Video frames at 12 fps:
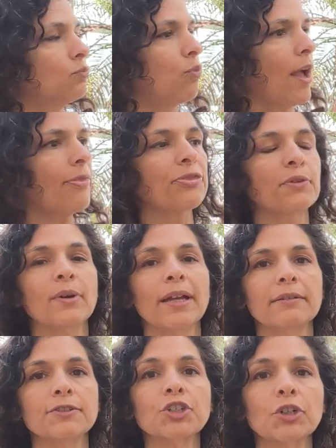went through
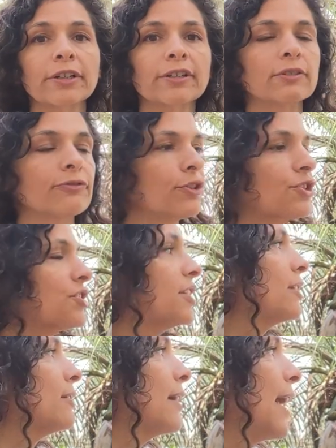it during her first
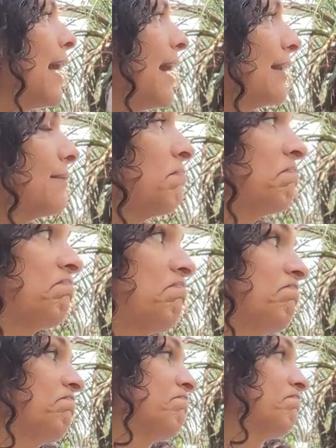year, and
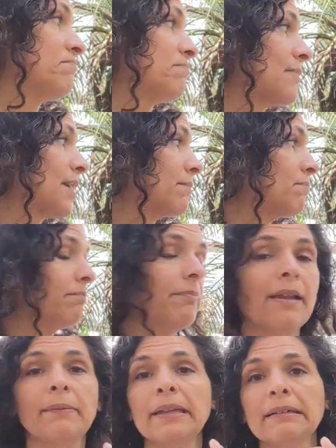
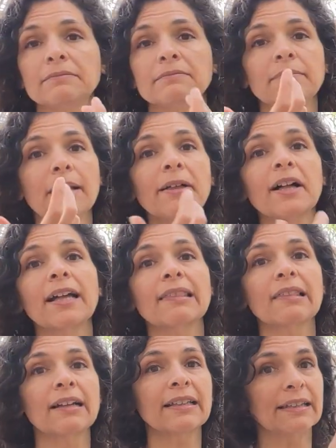maybe maybe I'll
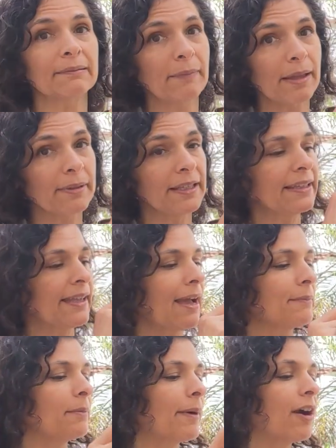get lucky. Maybe
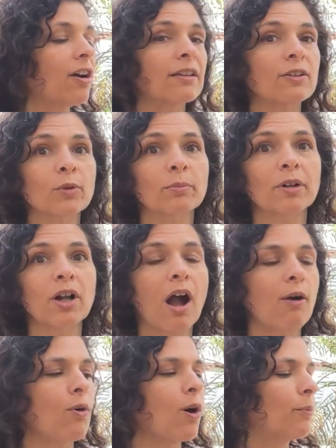Cammy, my harlequin
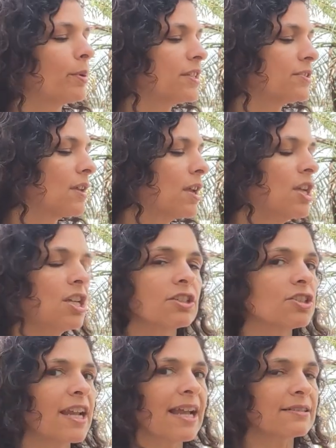macaw, won't, because
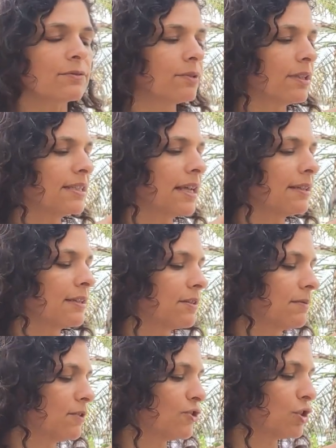she hasn't really done it
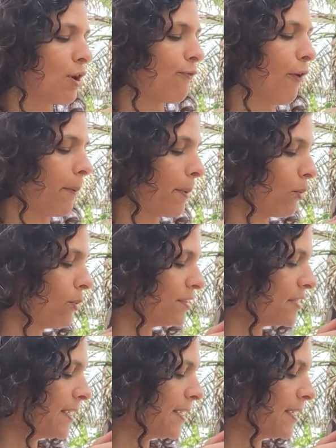so far, but we'll